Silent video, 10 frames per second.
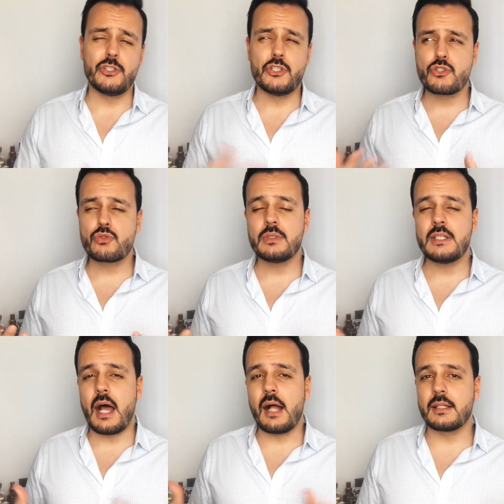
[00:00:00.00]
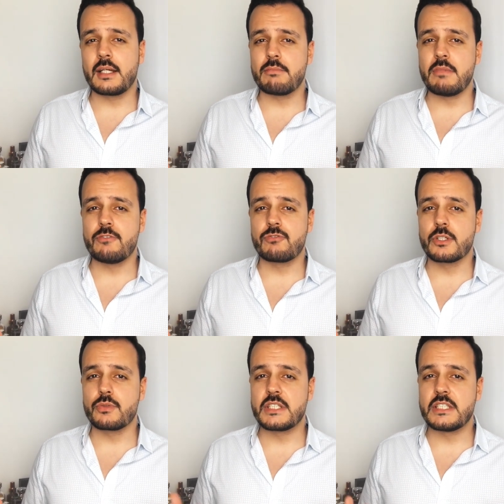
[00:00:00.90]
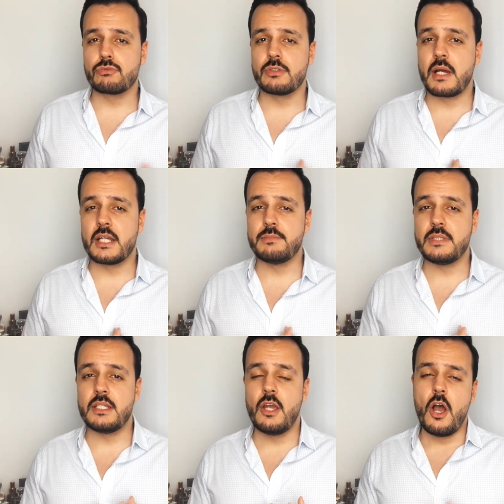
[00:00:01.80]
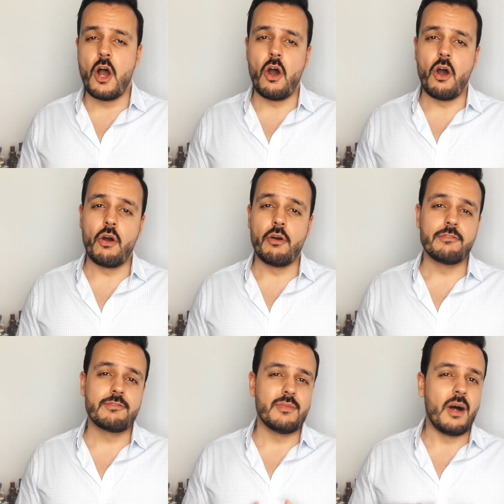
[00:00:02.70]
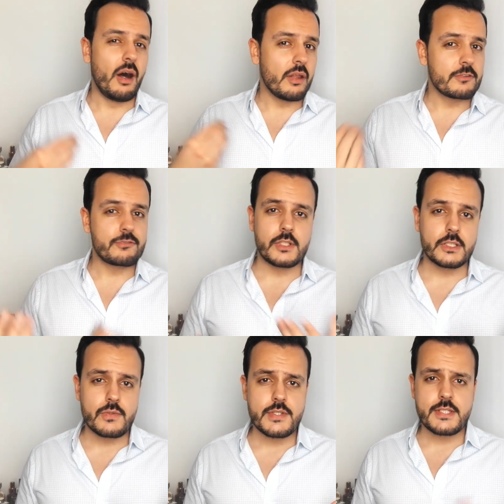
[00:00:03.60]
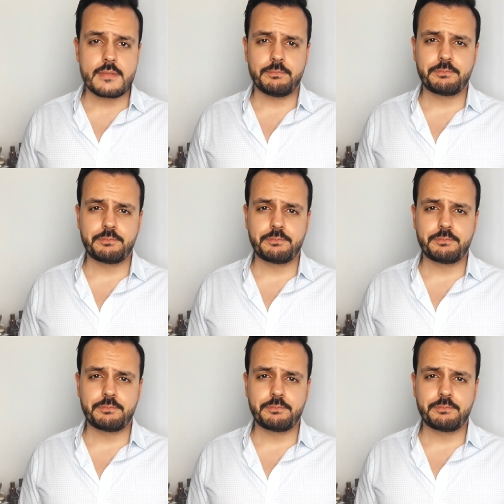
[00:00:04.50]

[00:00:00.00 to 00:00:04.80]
Usually Al Haramain fragrances remind me of other fragrance.